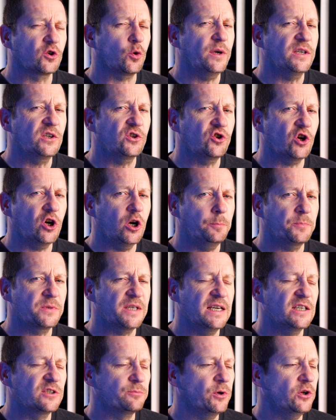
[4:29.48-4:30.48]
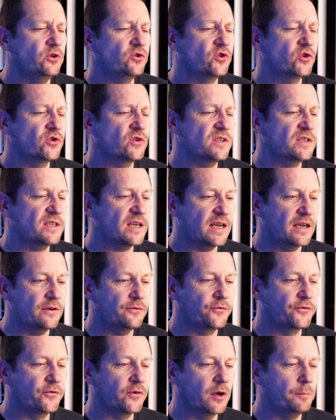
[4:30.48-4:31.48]
quite a sharp taste, but it doesn't
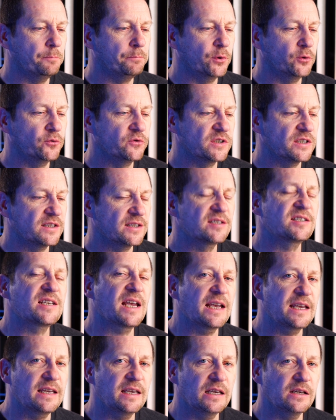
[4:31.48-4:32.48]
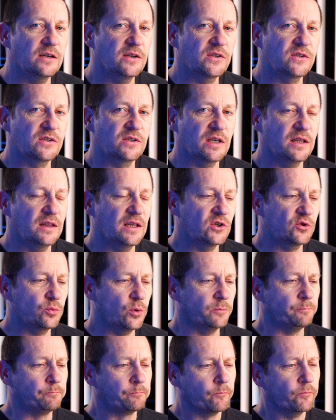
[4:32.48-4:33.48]
have abundant tanginess in this
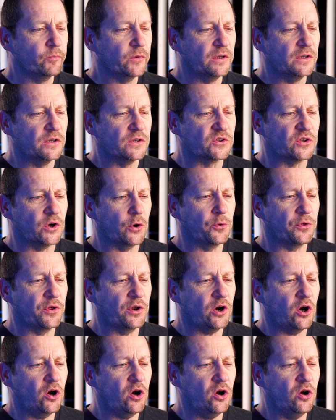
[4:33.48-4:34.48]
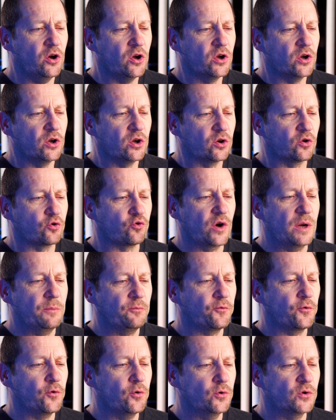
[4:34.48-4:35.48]
one. So there are
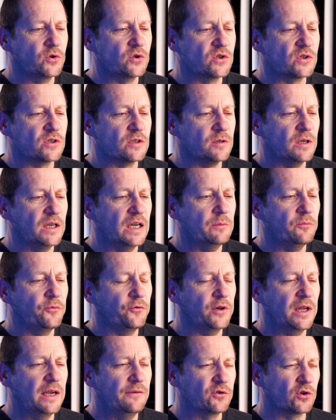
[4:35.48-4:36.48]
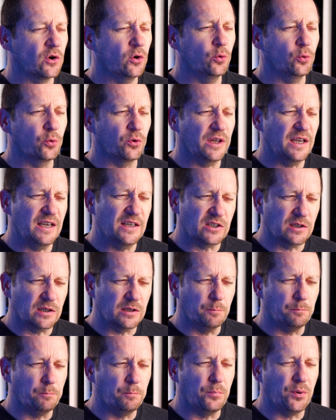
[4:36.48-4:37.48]
grapefruit flavours. Oh, there's
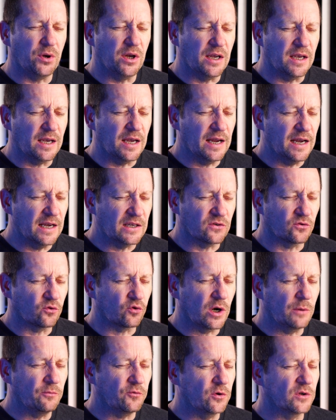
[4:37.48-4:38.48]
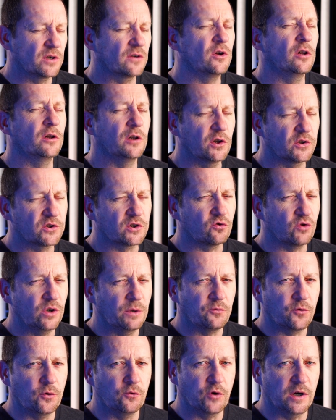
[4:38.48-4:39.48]
the big hit of grapefruit. I've got lots of
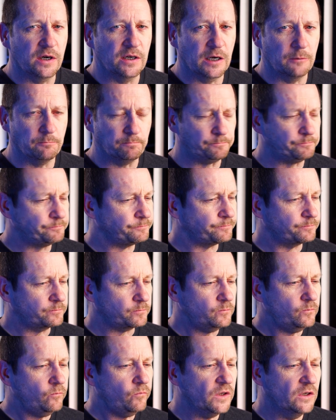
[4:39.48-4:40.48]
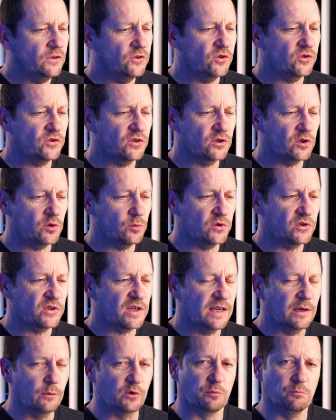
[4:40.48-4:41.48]
grapefruit right now. Just as I was
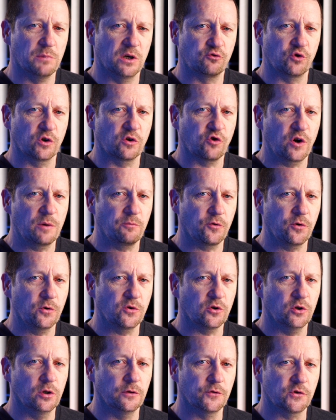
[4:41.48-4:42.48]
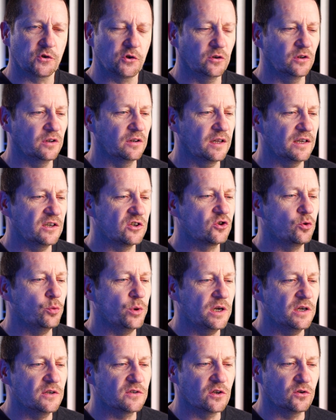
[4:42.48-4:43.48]
saying it was a moderate grapefruit, all of a sudden they squeezed